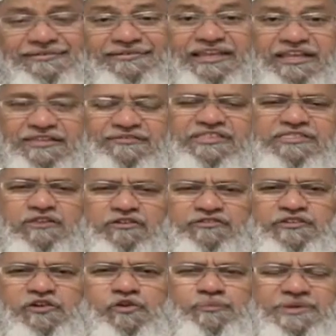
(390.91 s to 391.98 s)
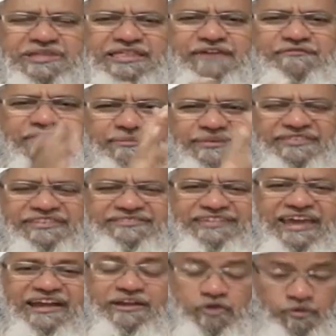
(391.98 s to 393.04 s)
That is 1,000 rupees every month in
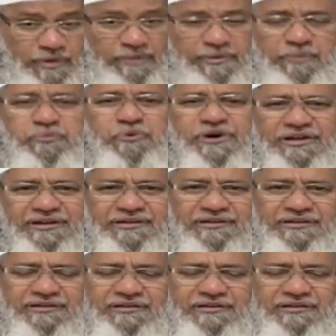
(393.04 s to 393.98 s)
charity. You may be poor.